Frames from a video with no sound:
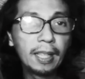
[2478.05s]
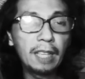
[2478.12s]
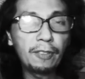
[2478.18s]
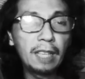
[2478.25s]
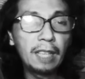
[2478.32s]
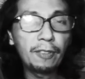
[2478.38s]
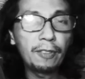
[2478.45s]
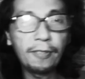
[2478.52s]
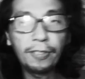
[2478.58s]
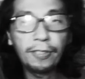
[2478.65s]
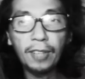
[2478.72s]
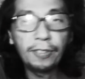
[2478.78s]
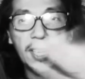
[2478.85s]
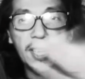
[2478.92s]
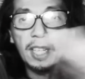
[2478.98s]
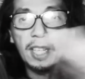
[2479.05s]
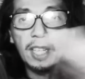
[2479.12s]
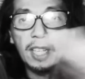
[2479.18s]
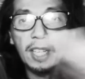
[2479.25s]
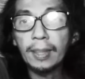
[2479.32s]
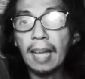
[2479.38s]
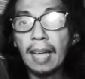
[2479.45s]
3-0
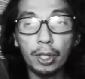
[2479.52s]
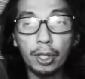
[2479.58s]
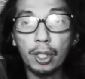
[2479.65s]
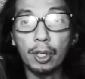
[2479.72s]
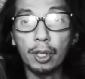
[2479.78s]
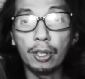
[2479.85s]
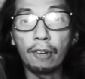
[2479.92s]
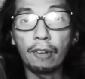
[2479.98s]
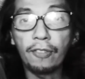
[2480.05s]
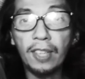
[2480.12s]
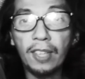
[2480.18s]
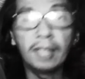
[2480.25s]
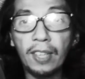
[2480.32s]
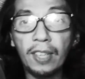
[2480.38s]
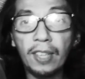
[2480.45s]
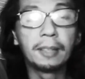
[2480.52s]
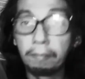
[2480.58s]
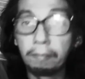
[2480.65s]
attack monsters on your field,